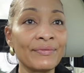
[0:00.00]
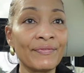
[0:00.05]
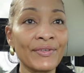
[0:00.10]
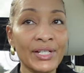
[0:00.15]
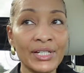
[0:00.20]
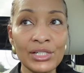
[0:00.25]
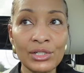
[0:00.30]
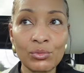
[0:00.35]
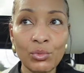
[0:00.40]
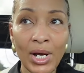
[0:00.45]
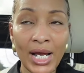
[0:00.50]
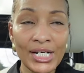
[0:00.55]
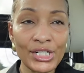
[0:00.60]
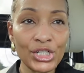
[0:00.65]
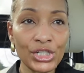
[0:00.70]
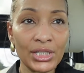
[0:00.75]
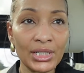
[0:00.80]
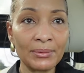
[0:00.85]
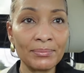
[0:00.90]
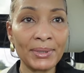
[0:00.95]
finish
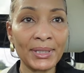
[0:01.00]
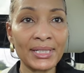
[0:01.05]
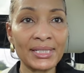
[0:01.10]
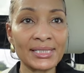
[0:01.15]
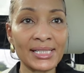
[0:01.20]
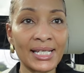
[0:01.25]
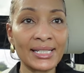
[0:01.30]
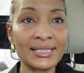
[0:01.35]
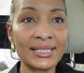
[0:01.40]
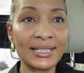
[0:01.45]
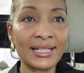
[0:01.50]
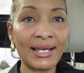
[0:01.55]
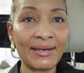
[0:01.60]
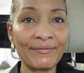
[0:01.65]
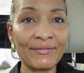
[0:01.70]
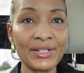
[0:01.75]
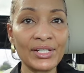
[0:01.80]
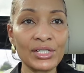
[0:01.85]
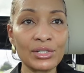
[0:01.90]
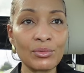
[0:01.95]
washing because I did
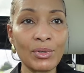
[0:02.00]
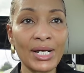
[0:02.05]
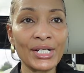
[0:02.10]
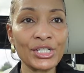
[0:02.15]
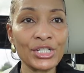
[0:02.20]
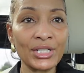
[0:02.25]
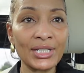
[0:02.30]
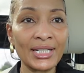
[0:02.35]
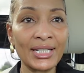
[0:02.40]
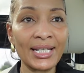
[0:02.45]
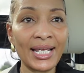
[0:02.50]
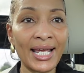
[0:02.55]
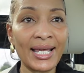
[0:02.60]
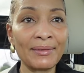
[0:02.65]
not finish washing.